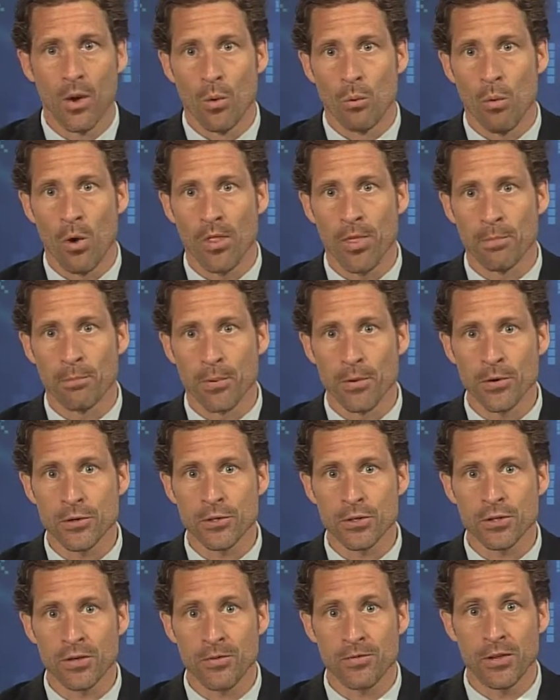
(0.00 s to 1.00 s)
while the
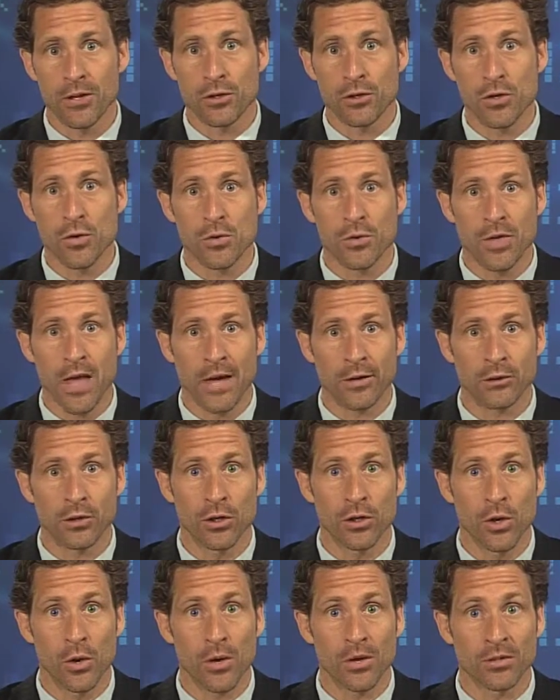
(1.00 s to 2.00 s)
purchase of the
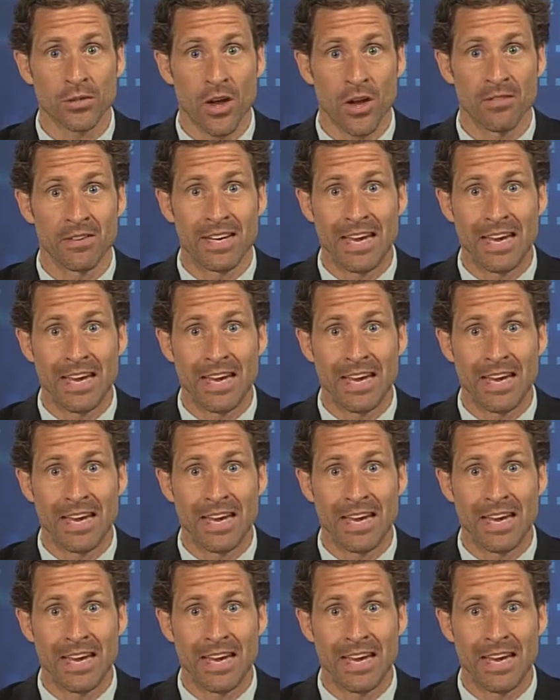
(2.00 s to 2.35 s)
2,000 units of